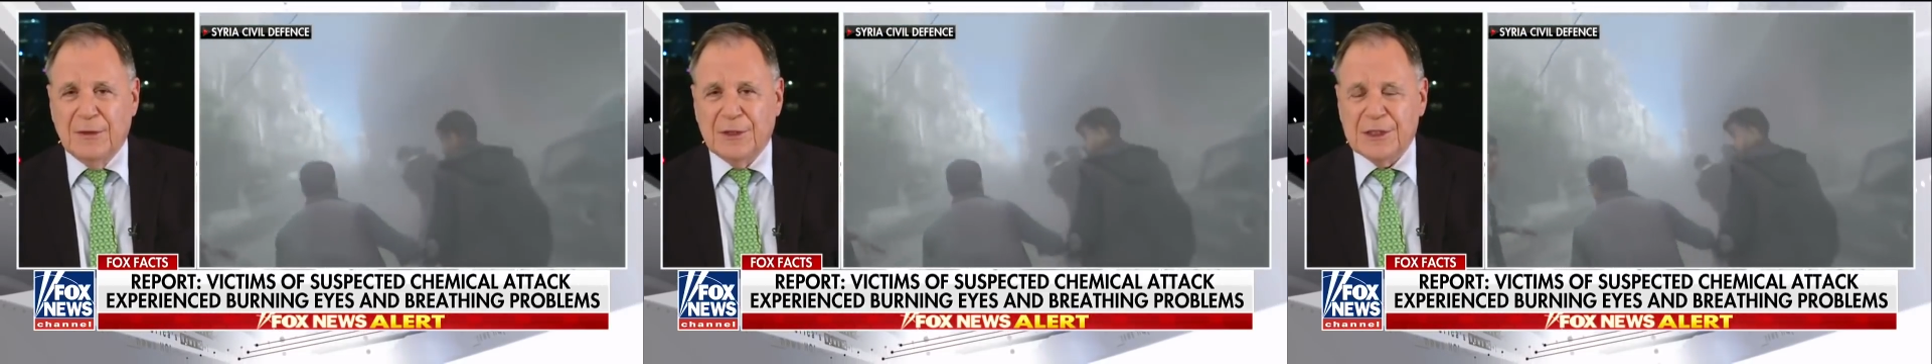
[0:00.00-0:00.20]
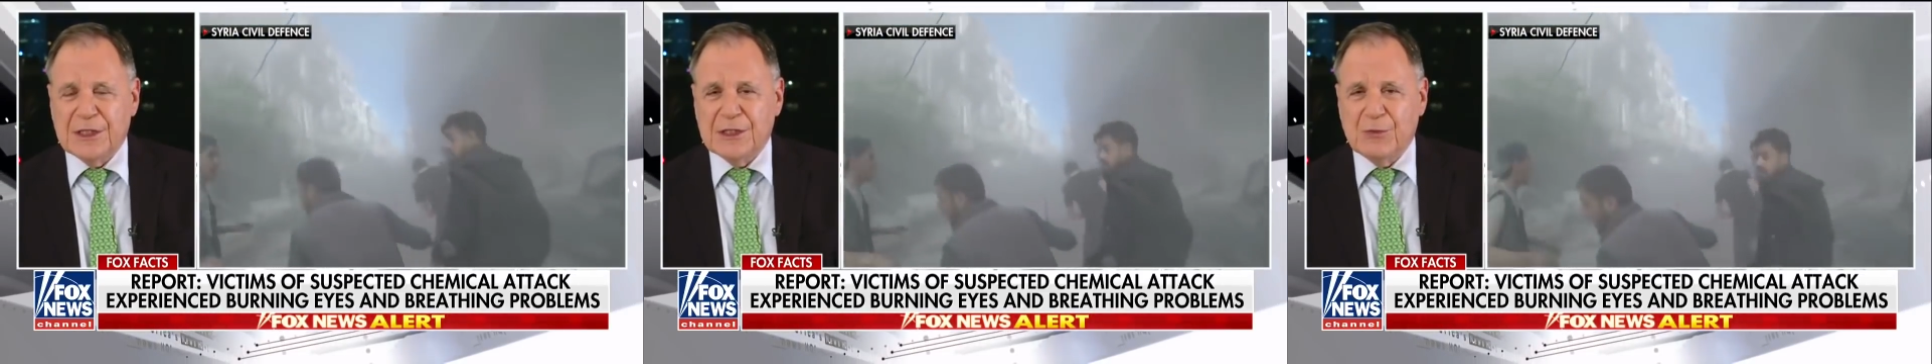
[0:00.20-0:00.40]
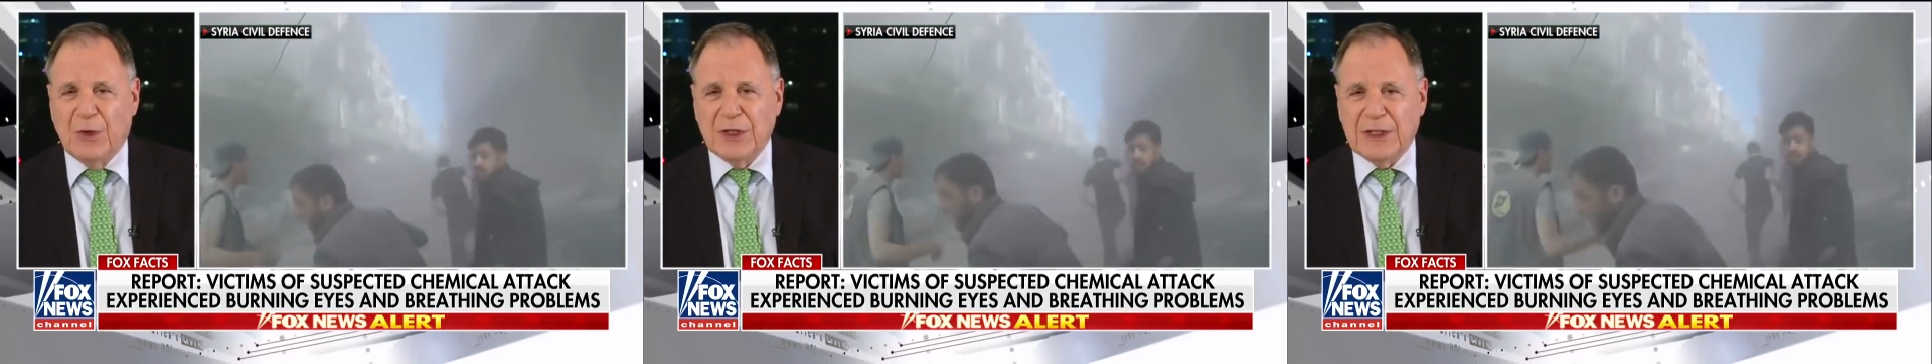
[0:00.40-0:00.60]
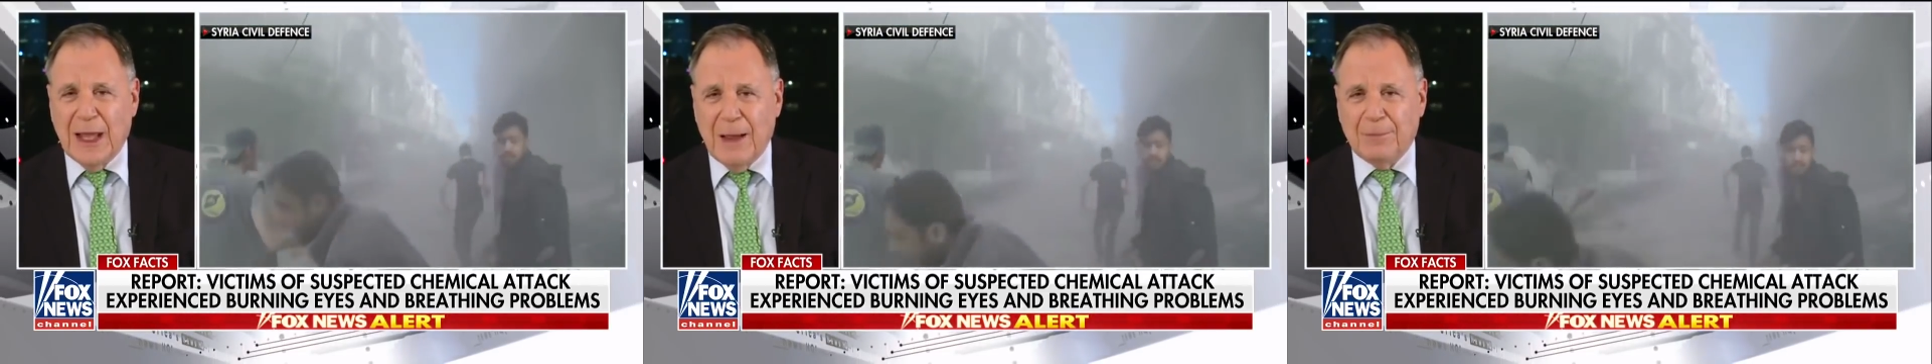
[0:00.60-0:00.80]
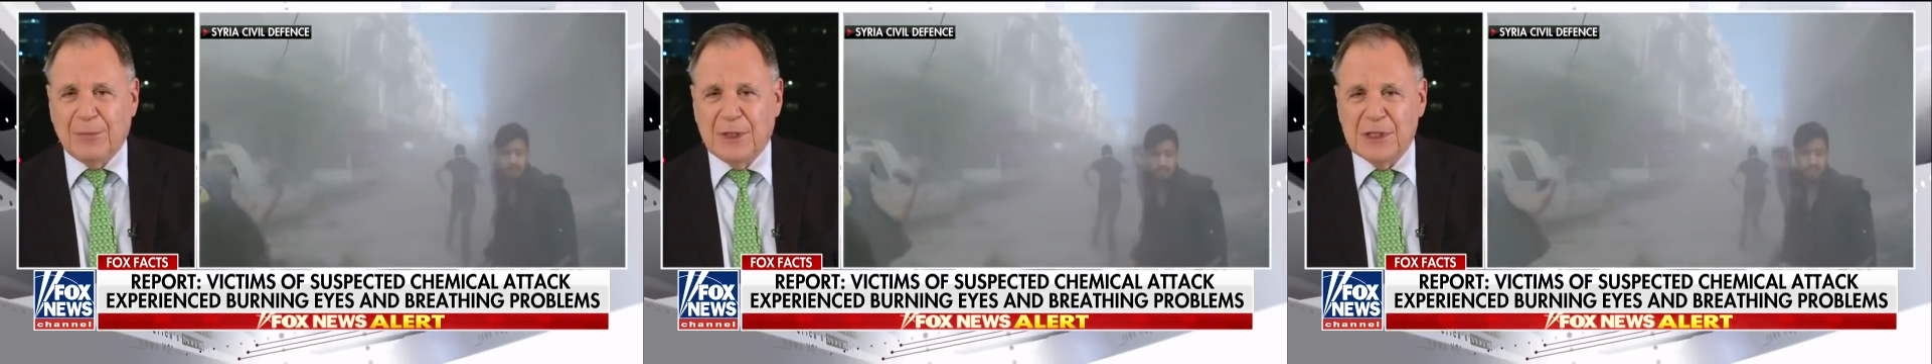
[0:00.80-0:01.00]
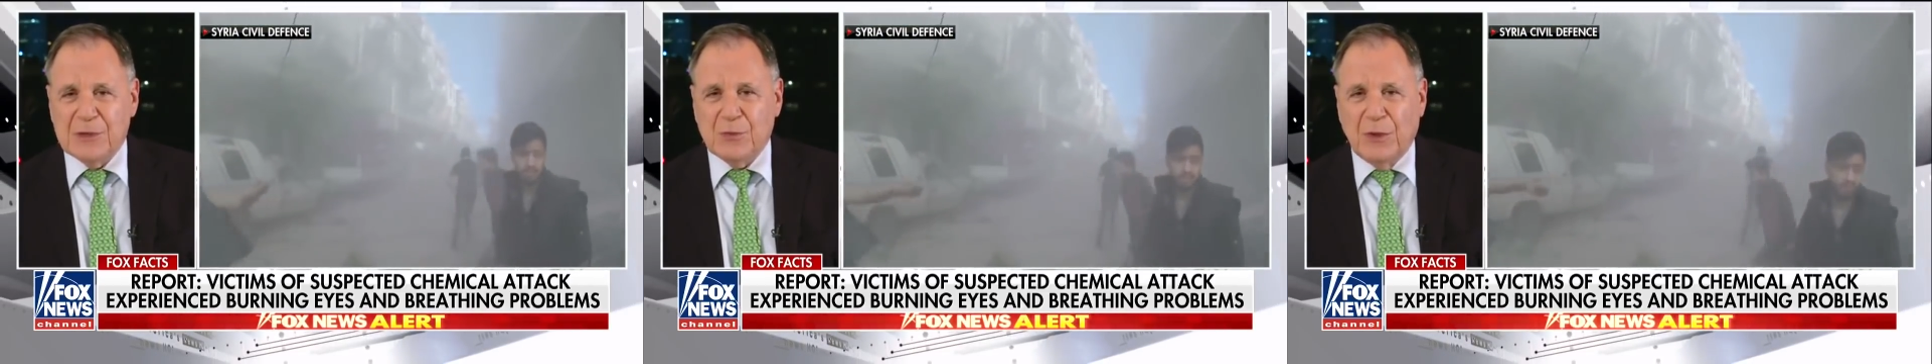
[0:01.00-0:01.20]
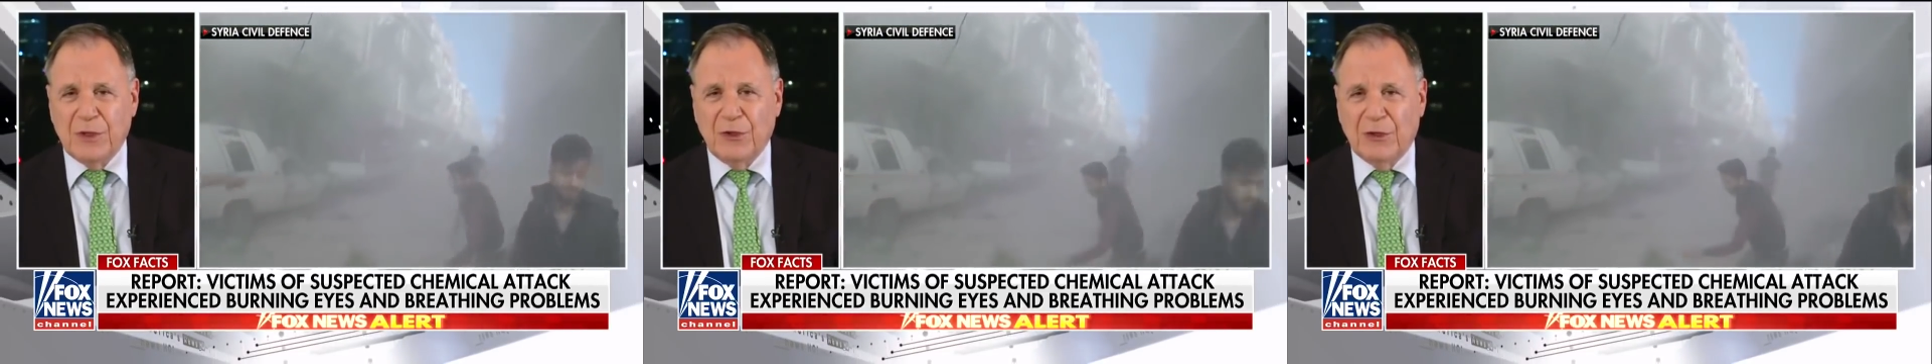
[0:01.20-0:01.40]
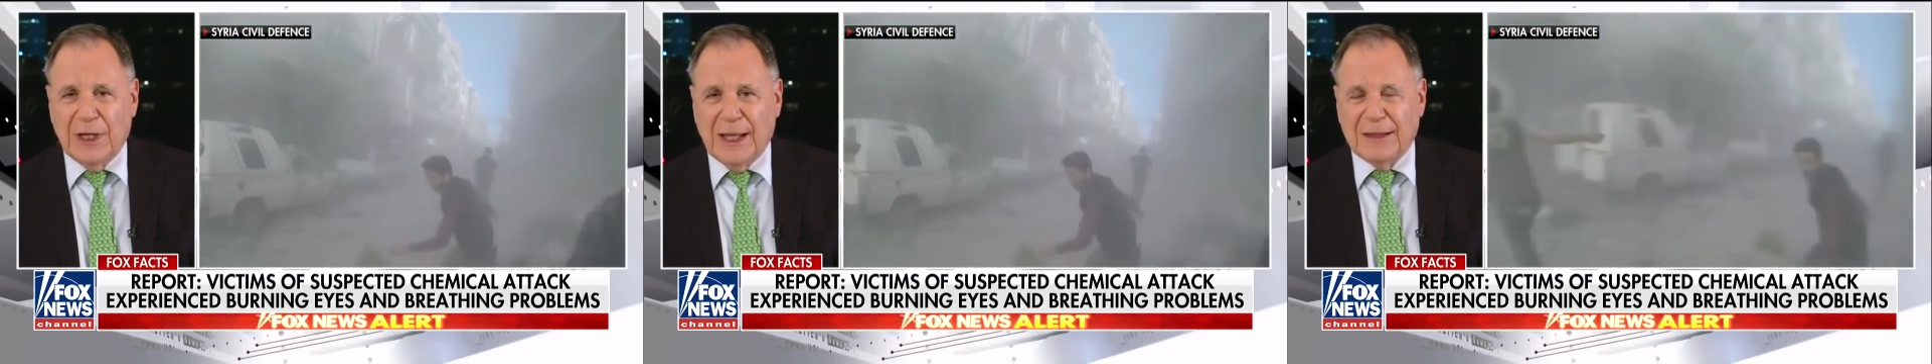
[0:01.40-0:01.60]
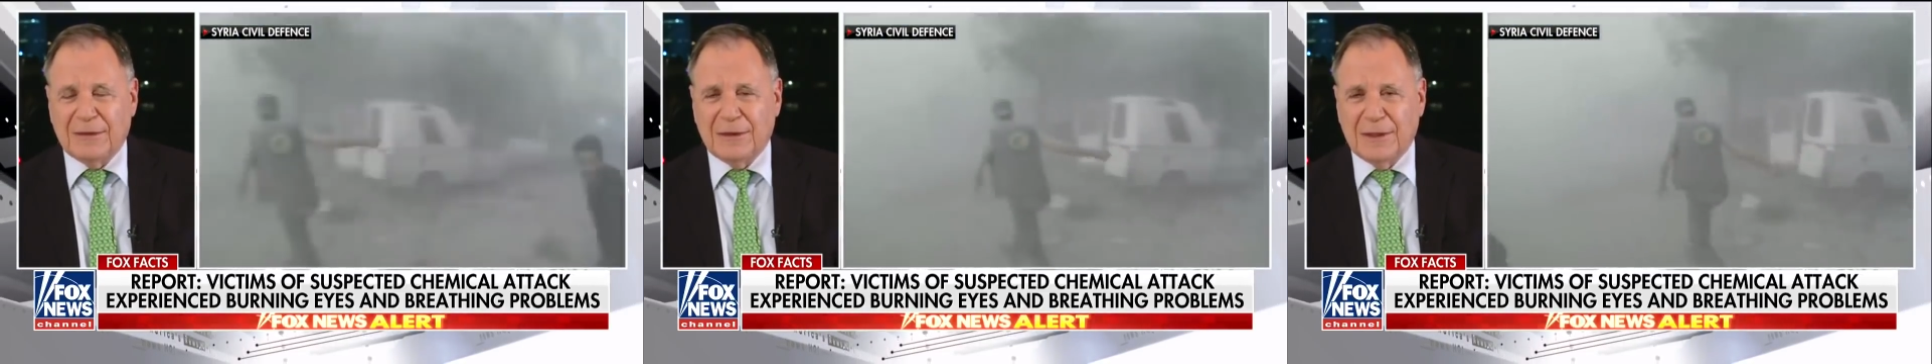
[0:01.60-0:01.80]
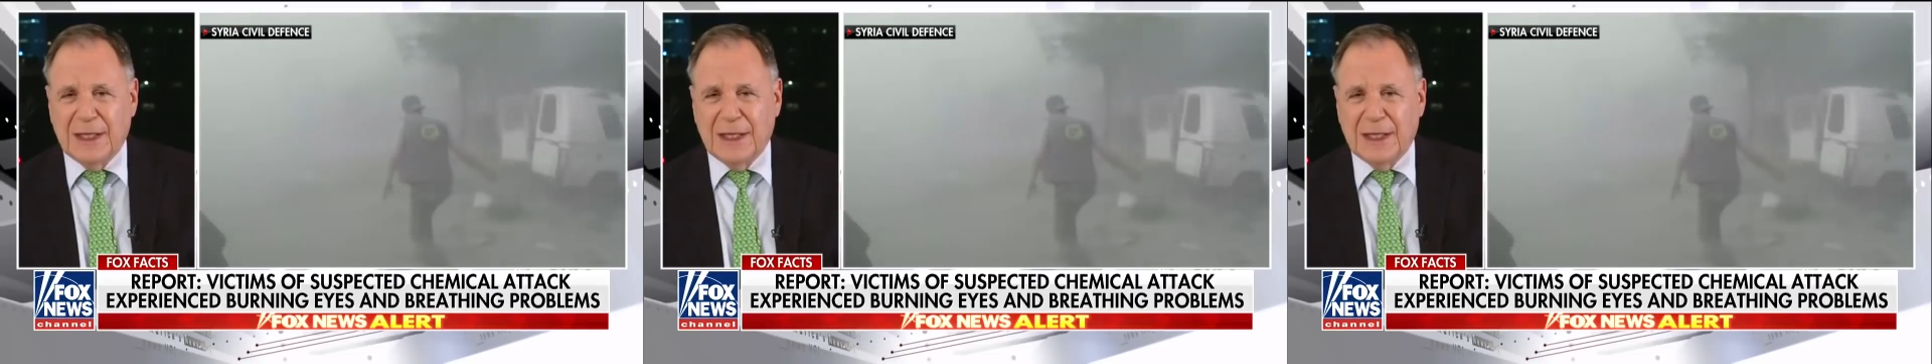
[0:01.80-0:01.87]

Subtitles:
This is what happens when you let